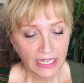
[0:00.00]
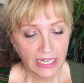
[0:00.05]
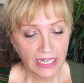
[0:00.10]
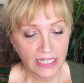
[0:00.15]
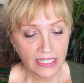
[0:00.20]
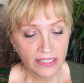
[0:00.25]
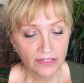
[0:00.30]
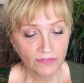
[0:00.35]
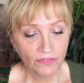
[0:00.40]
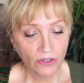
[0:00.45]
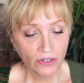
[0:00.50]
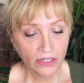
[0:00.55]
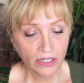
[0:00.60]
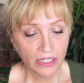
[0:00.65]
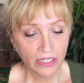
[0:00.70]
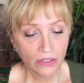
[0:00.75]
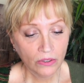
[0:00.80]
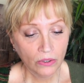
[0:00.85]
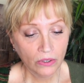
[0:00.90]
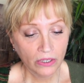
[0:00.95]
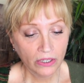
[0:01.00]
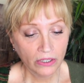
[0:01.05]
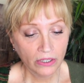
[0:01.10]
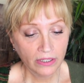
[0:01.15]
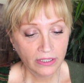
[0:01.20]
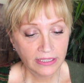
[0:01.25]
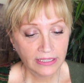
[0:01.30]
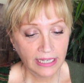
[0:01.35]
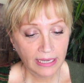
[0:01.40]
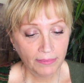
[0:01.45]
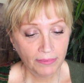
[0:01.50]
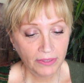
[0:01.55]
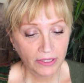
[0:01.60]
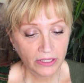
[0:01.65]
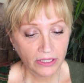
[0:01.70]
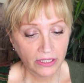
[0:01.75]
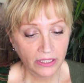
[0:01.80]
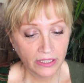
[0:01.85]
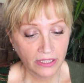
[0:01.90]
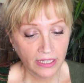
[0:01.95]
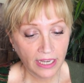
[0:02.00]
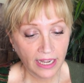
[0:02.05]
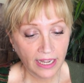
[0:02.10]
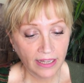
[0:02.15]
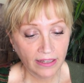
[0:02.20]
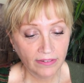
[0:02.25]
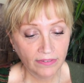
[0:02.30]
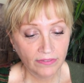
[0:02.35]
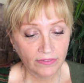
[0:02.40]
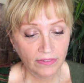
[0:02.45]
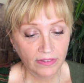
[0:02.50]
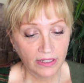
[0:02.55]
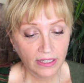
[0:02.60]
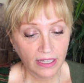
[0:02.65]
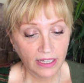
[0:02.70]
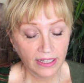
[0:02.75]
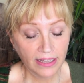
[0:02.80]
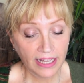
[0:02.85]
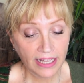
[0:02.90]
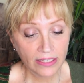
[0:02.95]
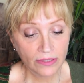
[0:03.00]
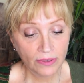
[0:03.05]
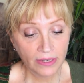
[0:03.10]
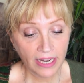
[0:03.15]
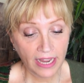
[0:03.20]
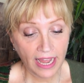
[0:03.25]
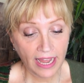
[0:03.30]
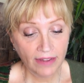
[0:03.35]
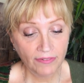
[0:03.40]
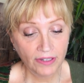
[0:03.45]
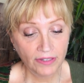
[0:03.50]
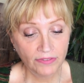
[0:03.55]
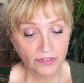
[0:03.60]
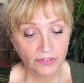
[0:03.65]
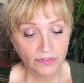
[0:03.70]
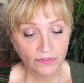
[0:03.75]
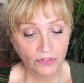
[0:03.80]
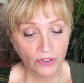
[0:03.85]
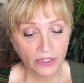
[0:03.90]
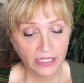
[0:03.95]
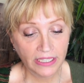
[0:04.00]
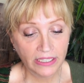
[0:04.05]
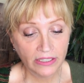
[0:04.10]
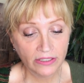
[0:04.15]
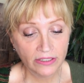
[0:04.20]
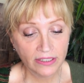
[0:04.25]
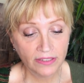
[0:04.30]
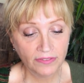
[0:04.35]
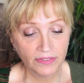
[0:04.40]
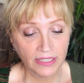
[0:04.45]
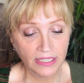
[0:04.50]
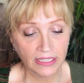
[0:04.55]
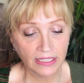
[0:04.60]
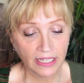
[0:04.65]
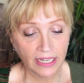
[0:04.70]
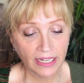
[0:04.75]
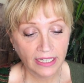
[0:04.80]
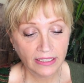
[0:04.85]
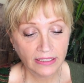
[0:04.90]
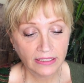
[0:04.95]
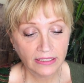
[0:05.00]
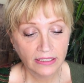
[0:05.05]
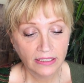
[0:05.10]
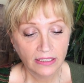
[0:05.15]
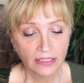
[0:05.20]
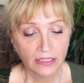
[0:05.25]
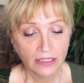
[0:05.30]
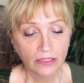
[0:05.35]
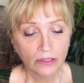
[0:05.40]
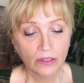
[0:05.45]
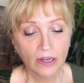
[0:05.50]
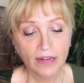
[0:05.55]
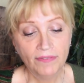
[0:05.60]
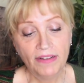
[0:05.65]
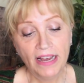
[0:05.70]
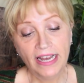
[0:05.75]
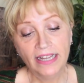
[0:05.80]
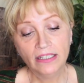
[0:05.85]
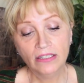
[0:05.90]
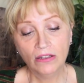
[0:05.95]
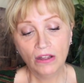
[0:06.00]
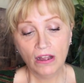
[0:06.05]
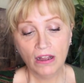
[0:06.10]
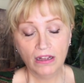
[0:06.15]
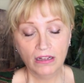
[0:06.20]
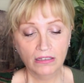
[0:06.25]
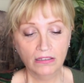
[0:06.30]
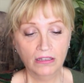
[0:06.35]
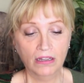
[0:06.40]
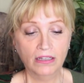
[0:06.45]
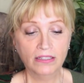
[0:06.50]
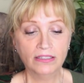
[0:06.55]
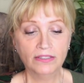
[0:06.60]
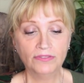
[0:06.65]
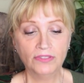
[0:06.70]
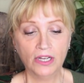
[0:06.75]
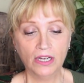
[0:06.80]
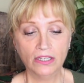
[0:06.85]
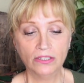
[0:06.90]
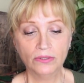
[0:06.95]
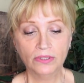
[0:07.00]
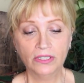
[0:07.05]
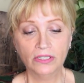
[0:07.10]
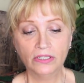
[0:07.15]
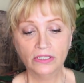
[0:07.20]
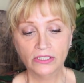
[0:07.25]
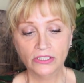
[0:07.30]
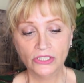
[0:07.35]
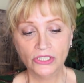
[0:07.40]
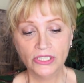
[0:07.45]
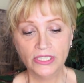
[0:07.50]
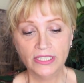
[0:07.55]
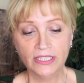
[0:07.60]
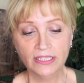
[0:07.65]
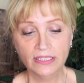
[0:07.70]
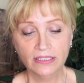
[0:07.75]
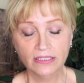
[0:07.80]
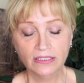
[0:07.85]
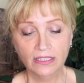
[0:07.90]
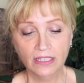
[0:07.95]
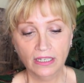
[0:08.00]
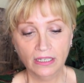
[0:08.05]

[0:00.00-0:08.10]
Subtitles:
Is 4¼ depth good? That's what I have after 40 years of neglect. Well, I've had lots of talks with her, and she's,